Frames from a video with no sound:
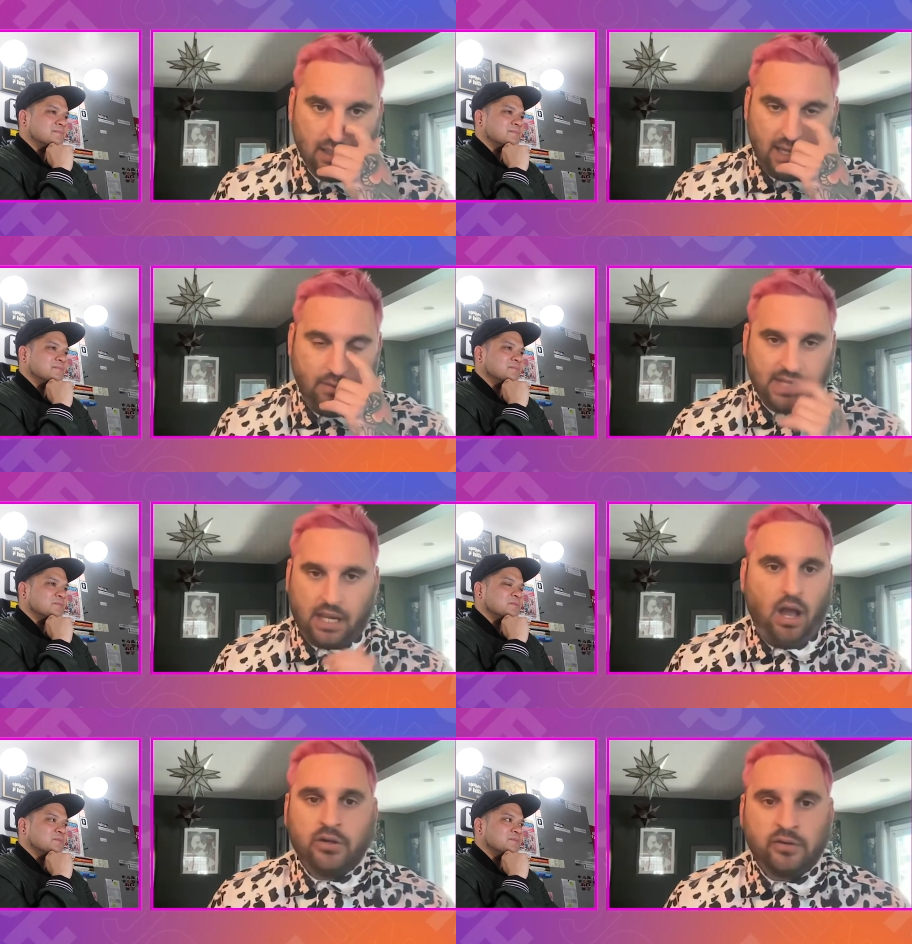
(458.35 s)
Speaker 1: And it was like
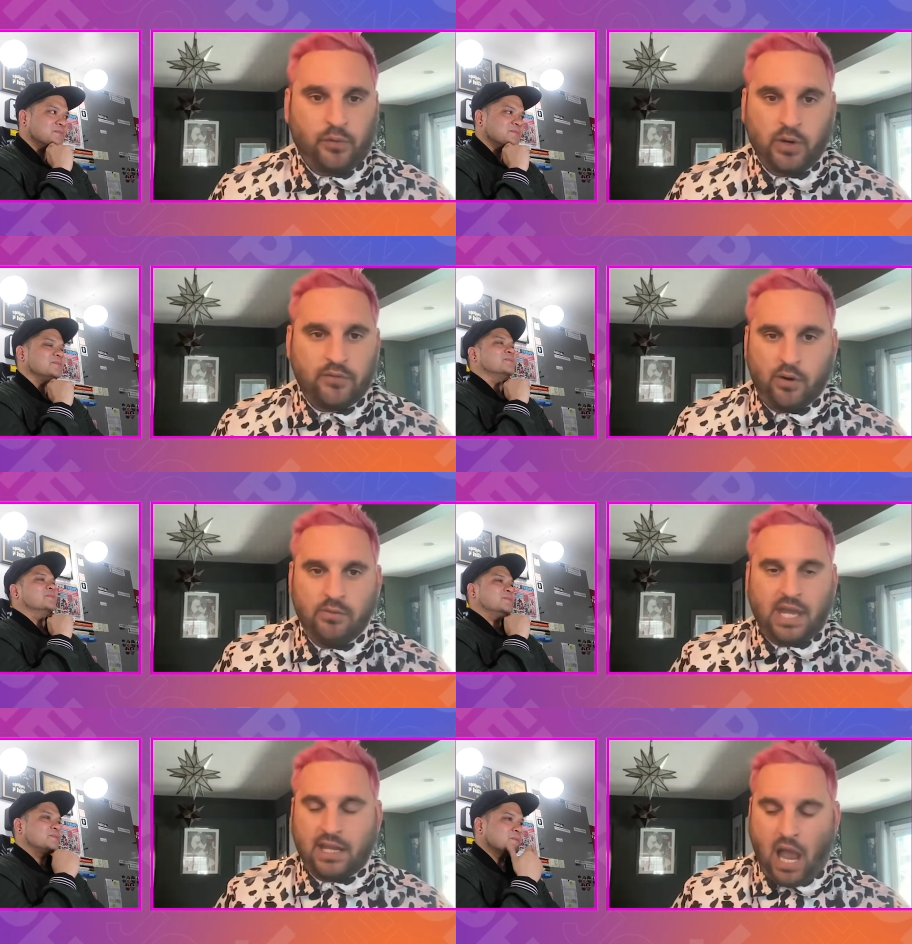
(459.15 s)
144. And it
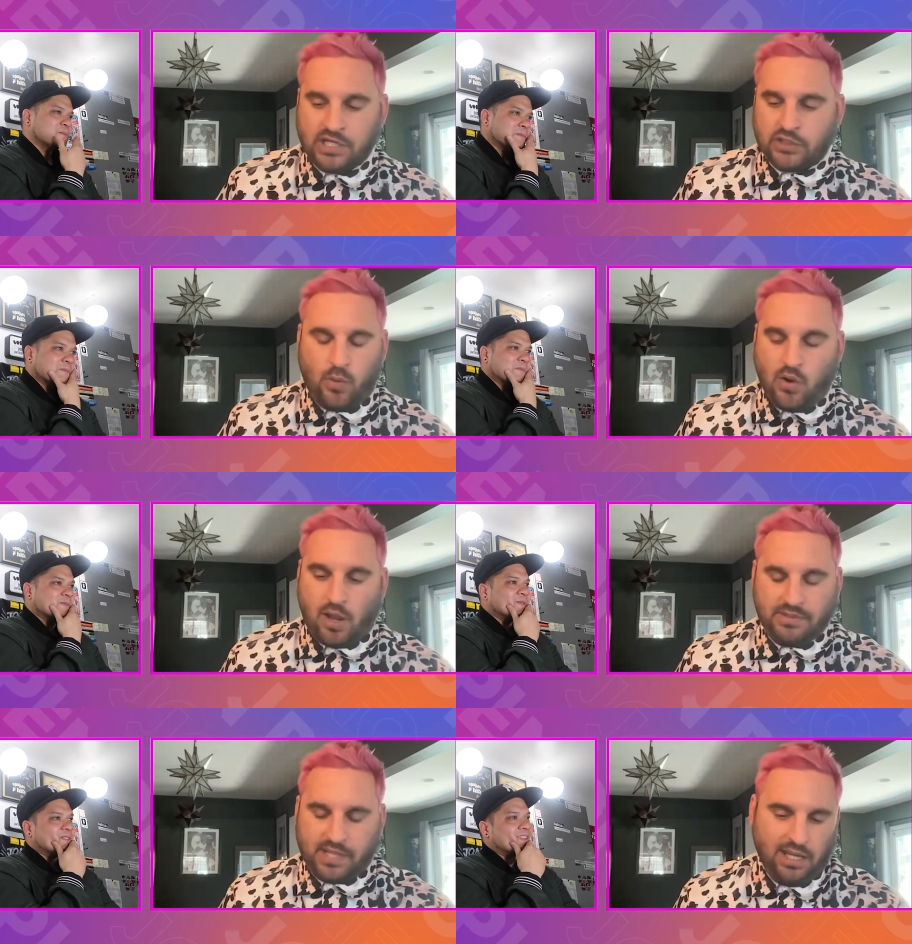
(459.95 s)
was like, I just woke
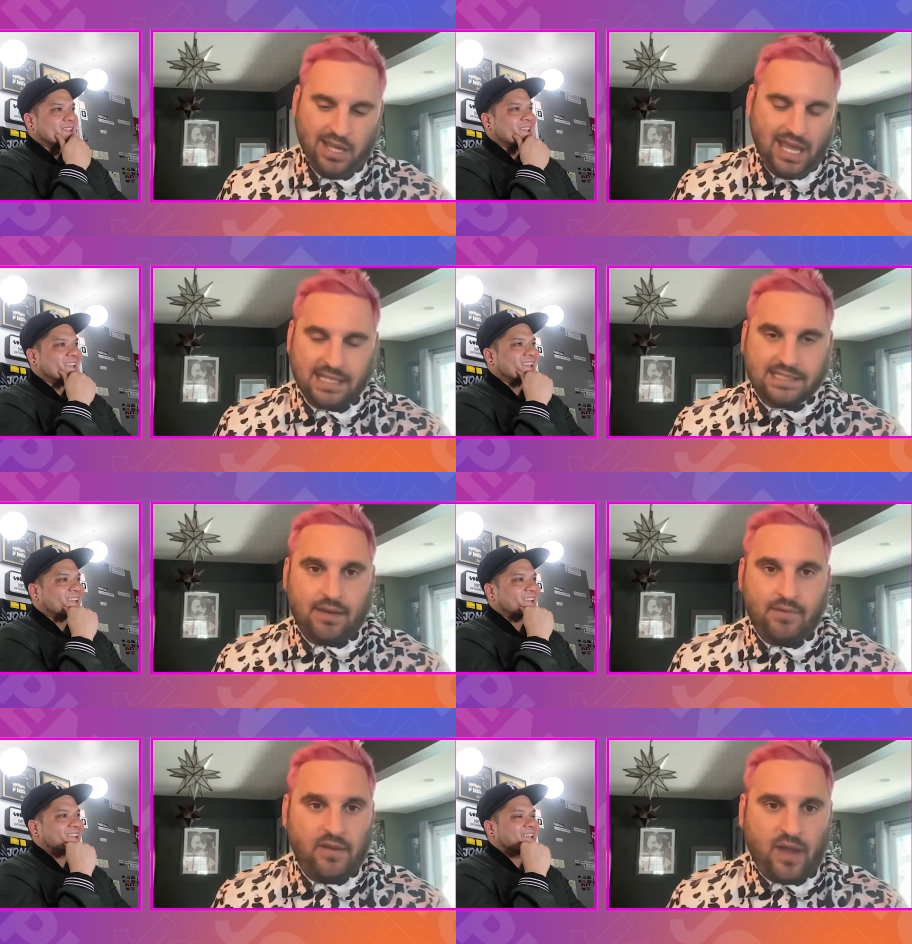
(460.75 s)
up and it was like, I had
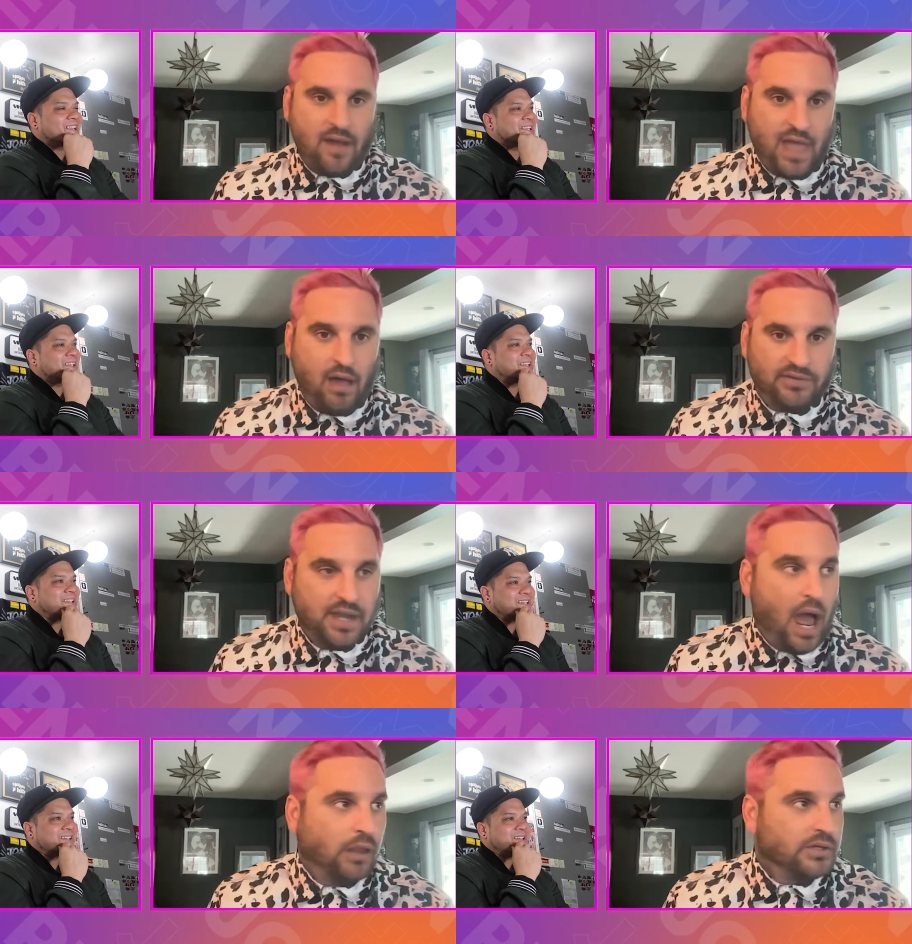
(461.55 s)

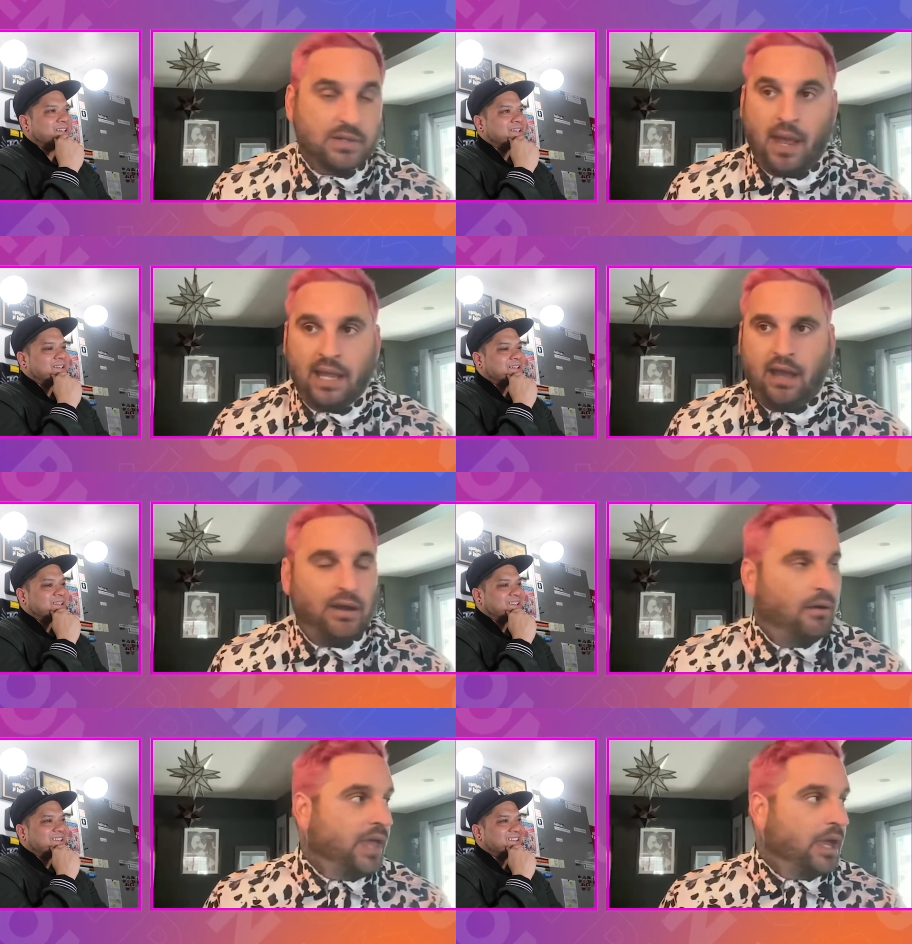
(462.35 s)
$75,000 in my account. And
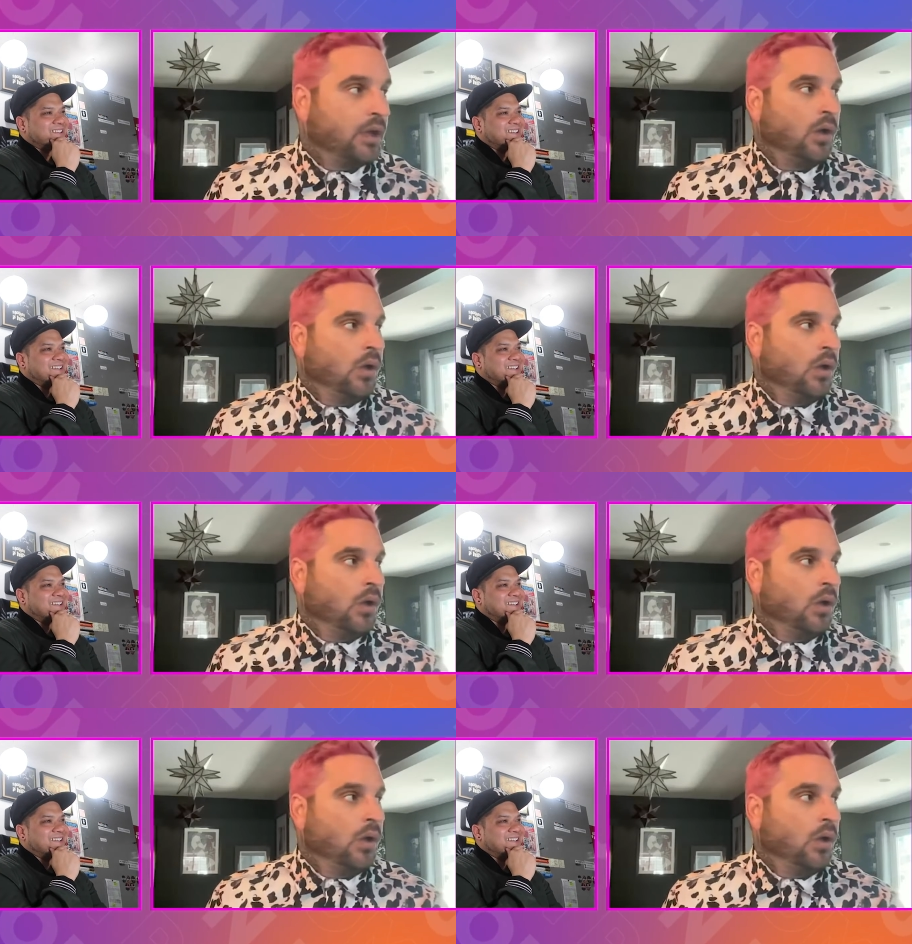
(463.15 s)
I was like,